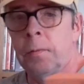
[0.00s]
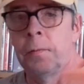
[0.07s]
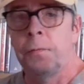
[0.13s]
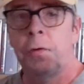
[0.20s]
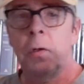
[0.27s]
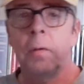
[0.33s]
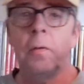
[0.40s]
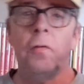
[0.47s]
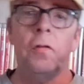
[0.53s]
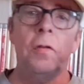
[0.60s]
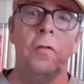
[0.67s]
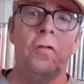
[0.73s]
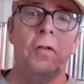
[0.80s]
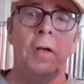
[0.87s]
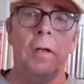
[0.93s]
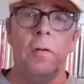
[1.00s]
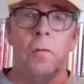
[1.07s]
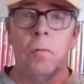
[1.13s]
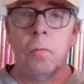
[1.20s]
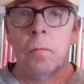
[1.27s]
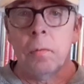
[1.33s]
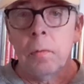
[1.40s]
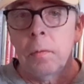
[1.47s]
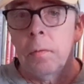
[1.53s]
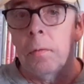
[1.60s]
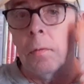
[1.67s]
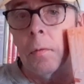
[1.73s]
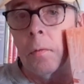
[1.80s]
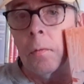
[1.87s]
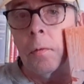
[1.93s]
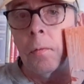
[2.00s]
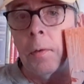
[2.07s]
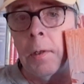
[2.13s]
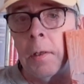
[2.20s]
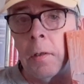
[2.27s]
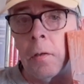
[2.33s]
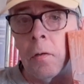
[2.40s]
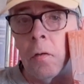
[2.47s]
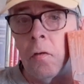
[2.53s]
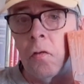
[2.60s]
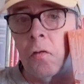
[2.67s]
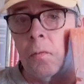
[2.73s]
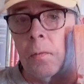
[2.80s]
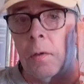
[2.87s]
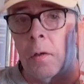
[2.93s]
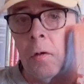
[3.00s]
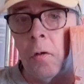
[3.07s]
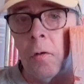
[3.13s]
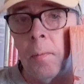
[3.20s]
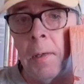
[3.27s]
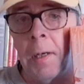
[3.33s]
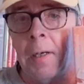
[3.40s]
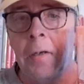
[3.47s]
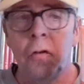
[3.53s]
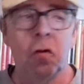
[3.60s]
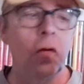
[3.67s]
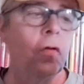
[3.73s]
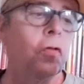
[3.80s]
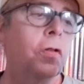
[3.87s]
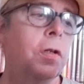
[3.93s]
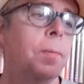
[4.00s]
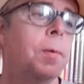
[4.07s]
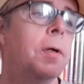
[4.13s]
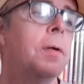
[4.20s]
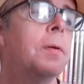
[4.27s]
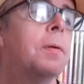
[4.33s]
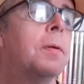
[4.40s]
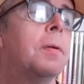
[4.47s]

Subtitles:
viewers of the channel will realise I like my Asian cinema.